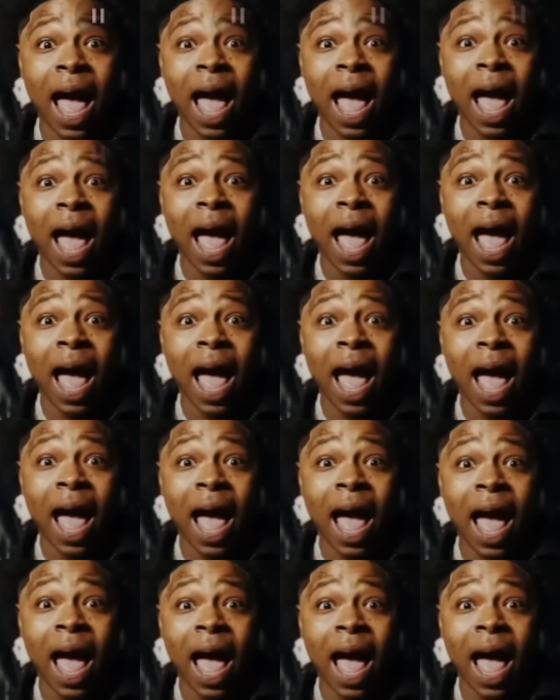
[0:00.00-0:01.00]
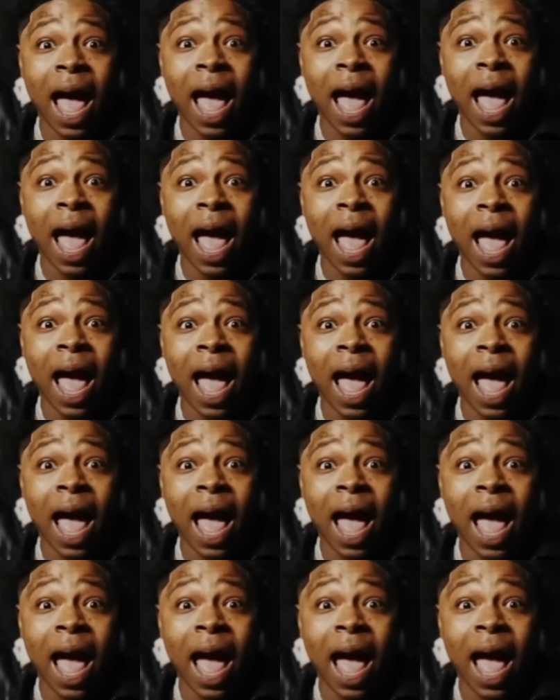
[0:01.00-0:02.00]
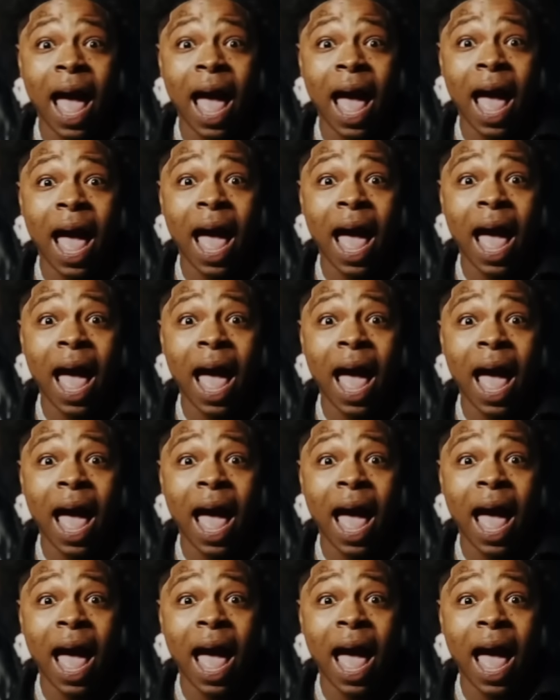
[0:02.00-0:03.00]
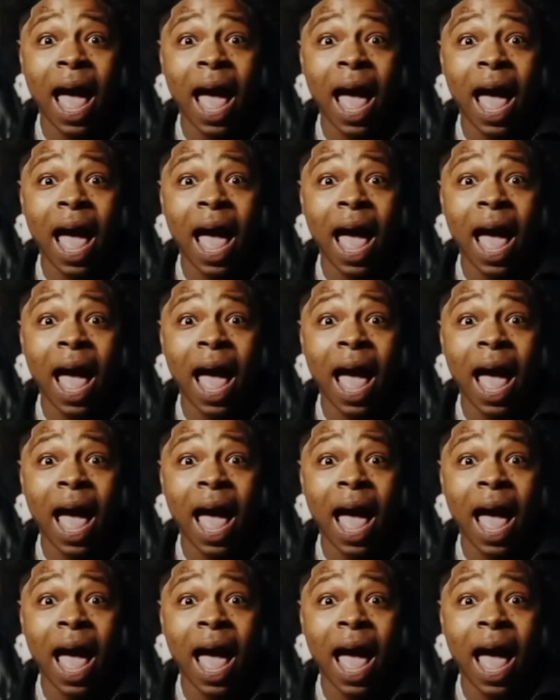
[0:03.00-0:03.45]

The person shown says nothing.